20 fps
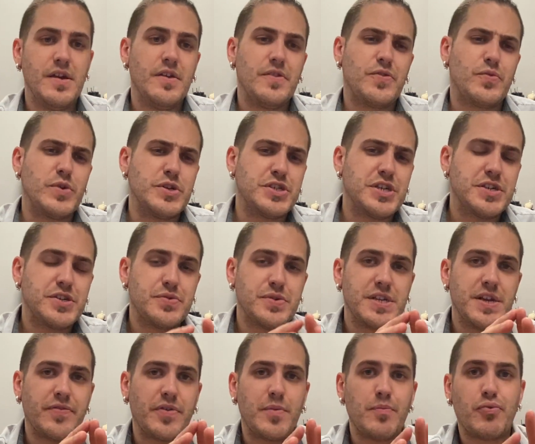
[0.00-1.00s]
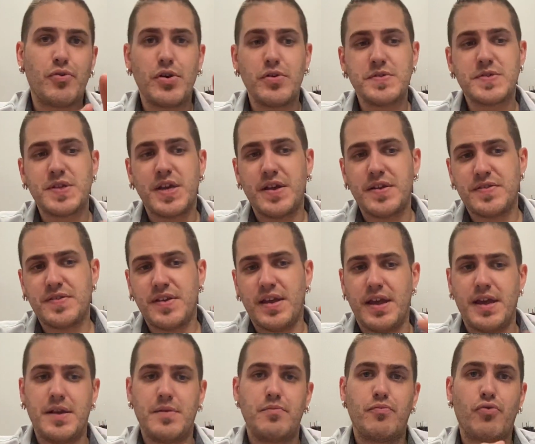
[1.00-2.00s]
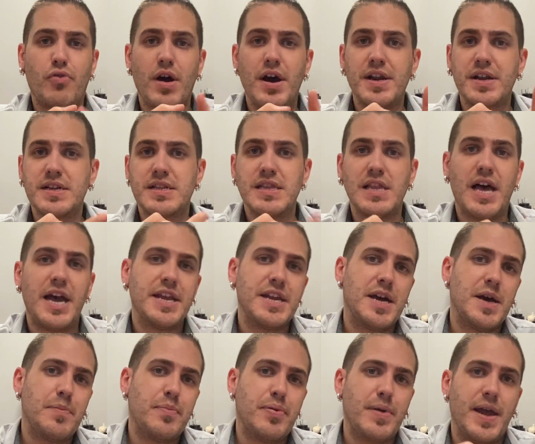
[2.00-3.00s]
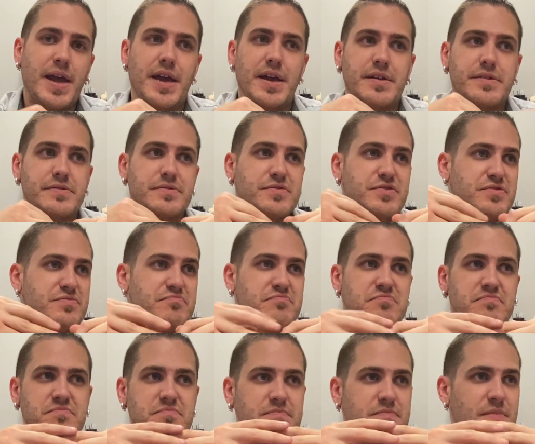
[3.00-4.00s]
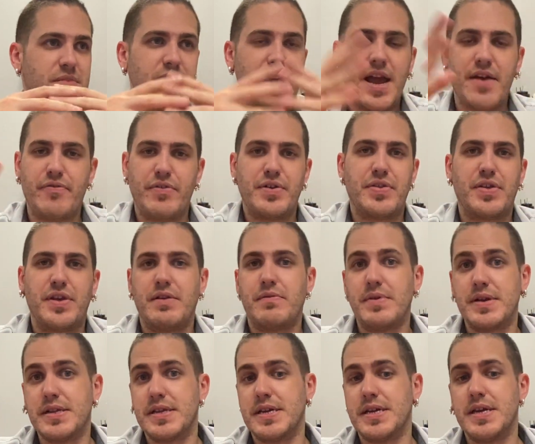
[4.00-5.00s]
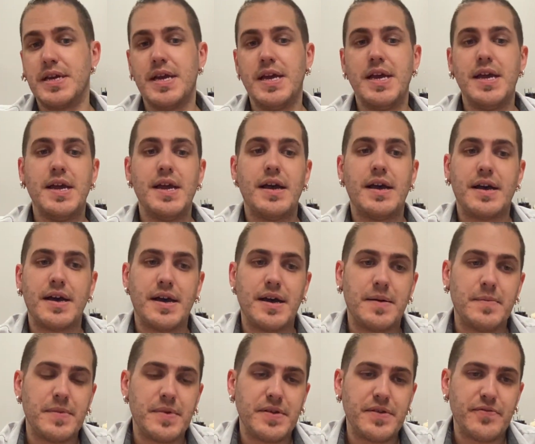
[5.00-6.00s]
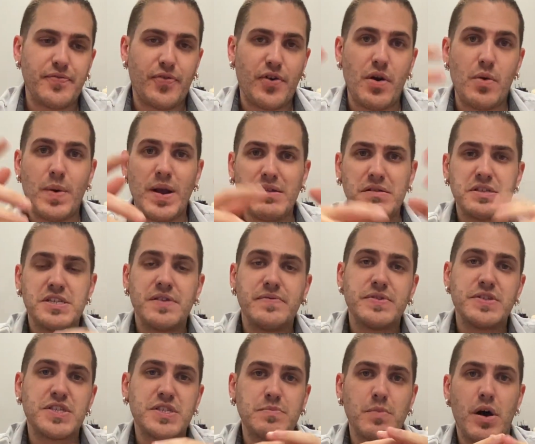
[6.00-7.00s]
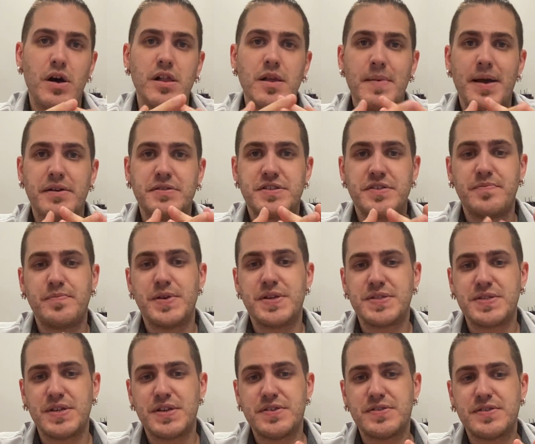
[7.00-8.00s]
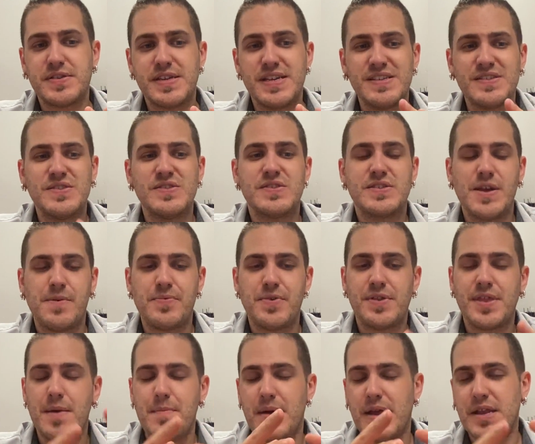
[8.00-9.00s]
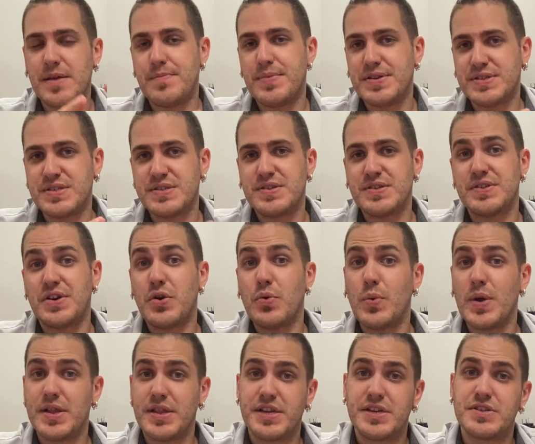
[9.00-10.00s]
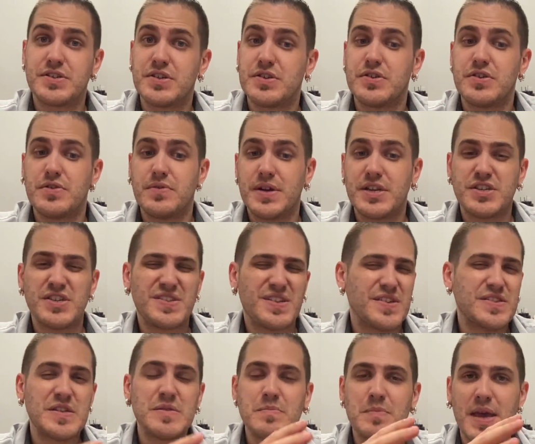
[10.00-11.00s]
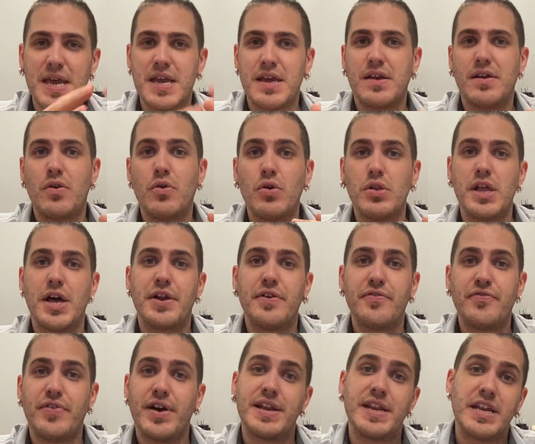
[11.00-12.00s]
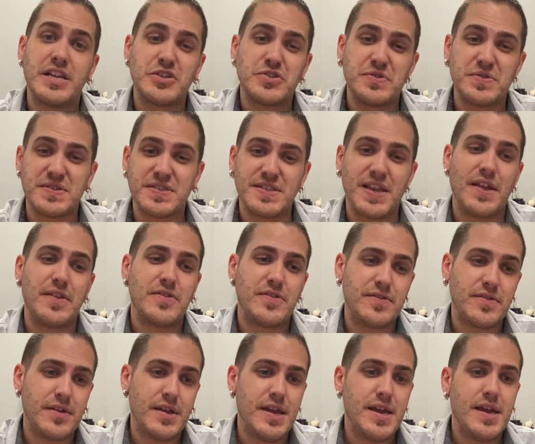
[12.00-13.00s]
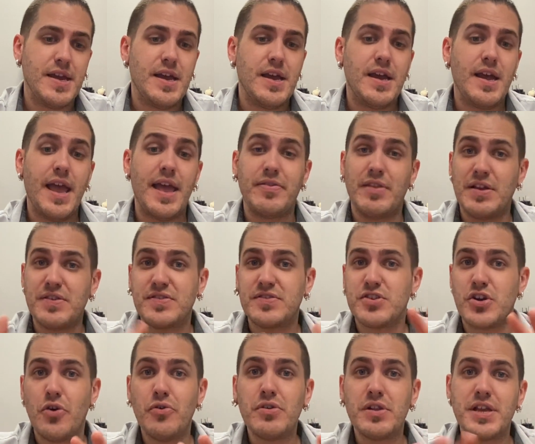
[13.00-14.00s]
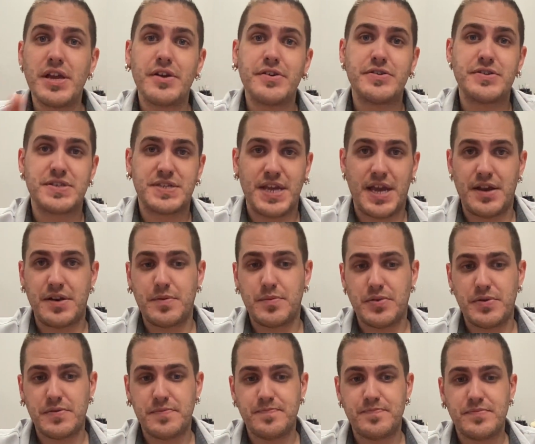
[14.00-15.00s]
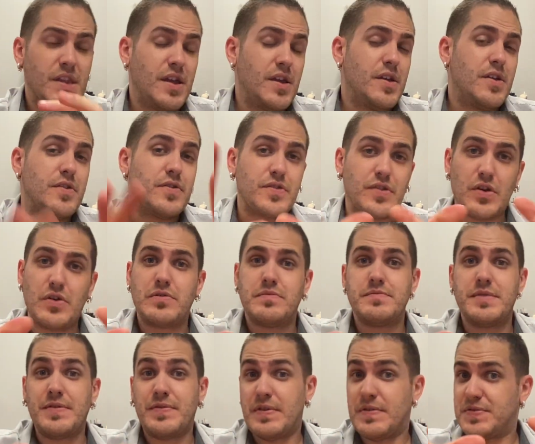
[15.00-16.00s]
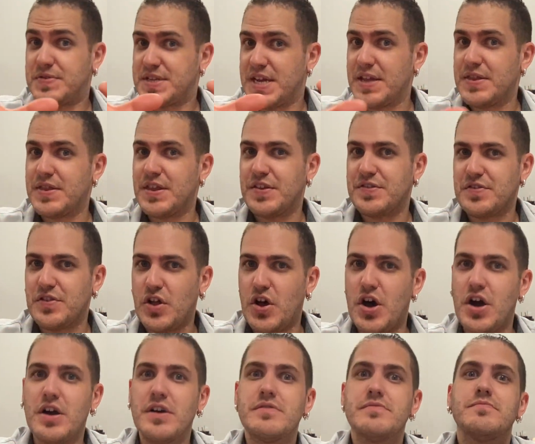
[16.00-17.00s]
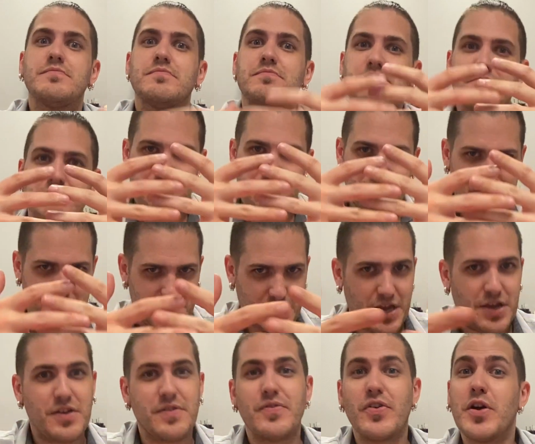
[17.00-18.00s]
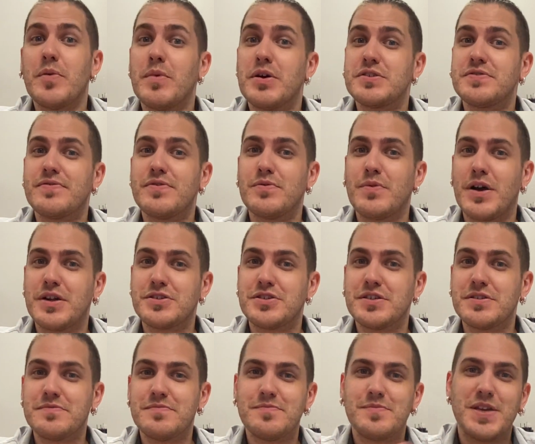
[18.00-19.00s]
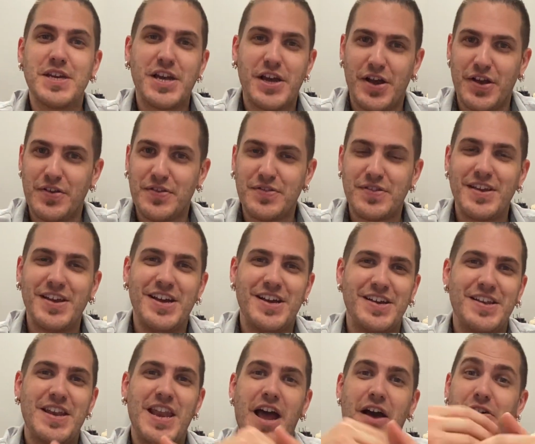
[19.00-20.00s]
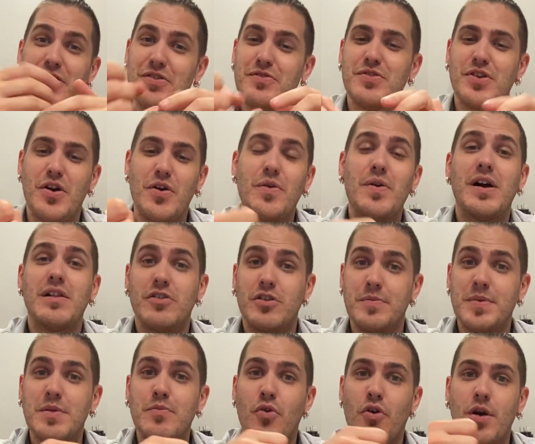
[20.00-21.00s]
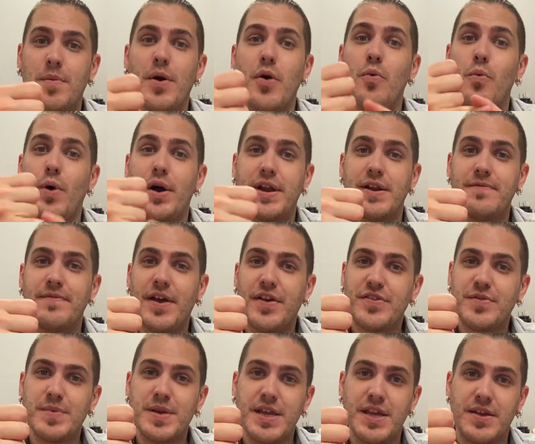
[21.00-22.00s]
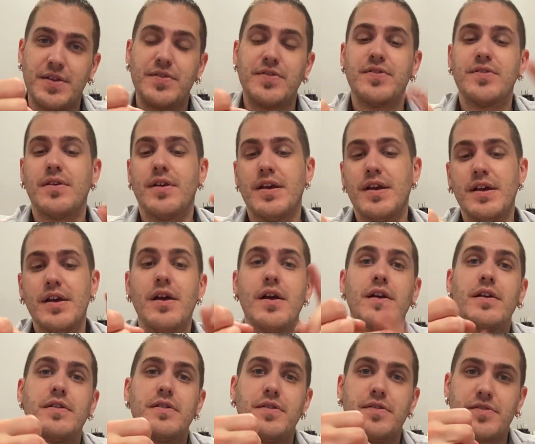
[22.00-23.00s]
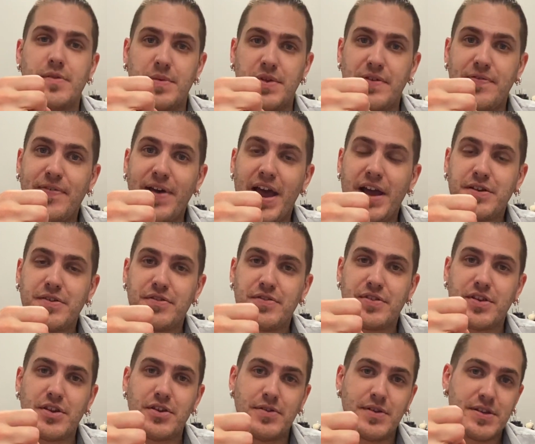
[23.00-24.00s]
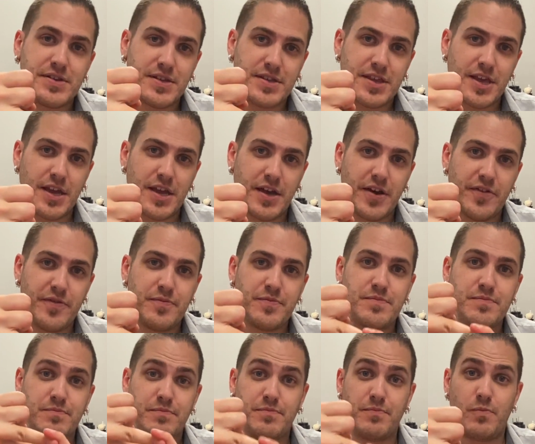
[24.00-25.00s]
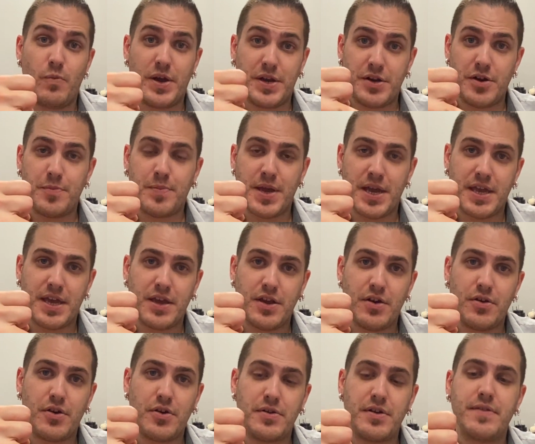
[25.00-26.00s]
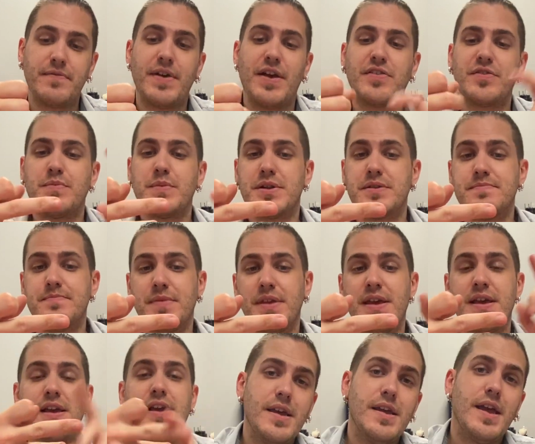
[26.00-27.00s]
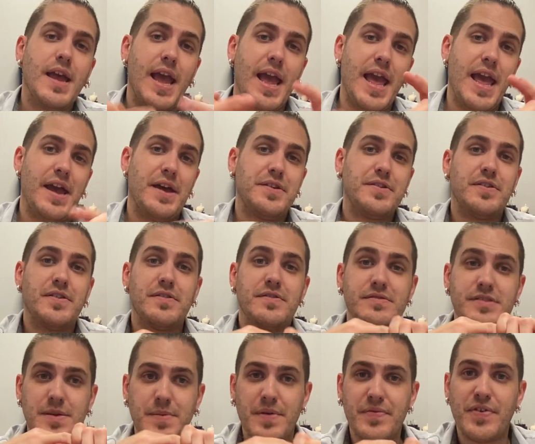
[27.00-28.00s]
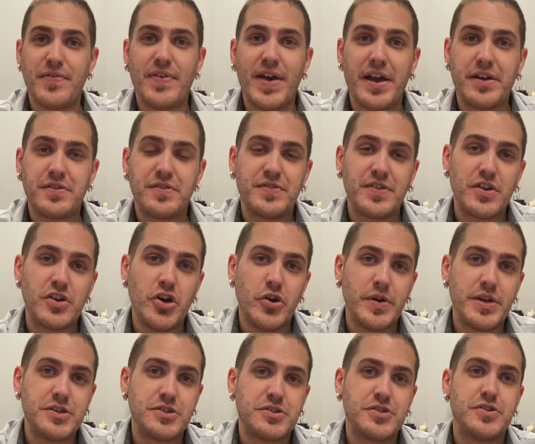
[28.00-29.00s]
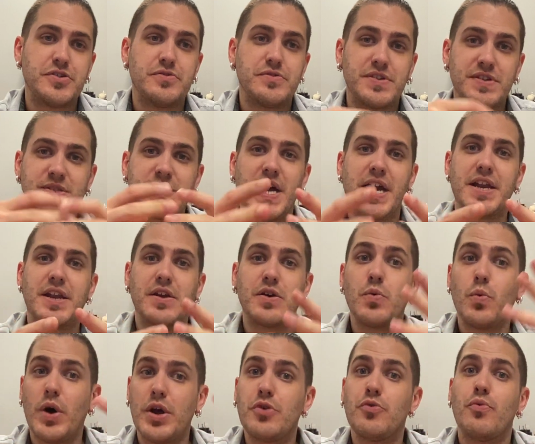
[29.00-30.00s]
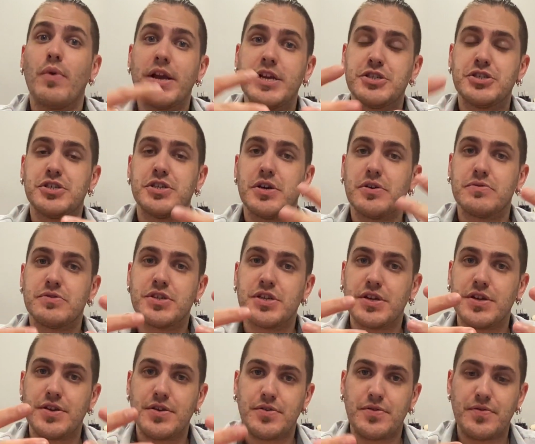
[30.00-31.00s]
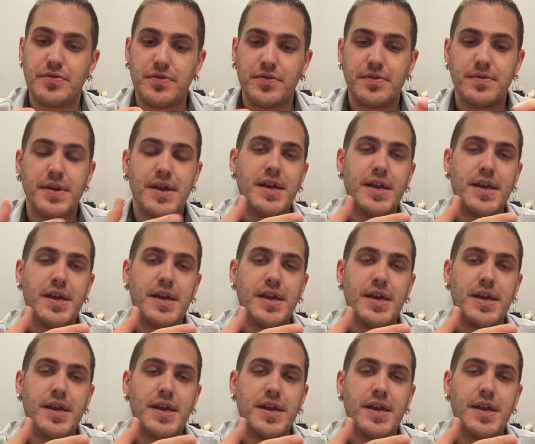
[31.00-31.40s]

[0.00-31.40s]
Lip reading: Switching to a different process and product lineup and everything, really, for a relatively small amount of business isn't something that many businesses are willing to do. It just doesn't make a whole lot of financial sense. And that's totally understandable. So if you've stayed this long, thank you very much for watching, because now you know a little bit more about what investment is, some of the factors that you need to think of when you're picking your own investment, and some of the factors that go into deciding what ratio to use.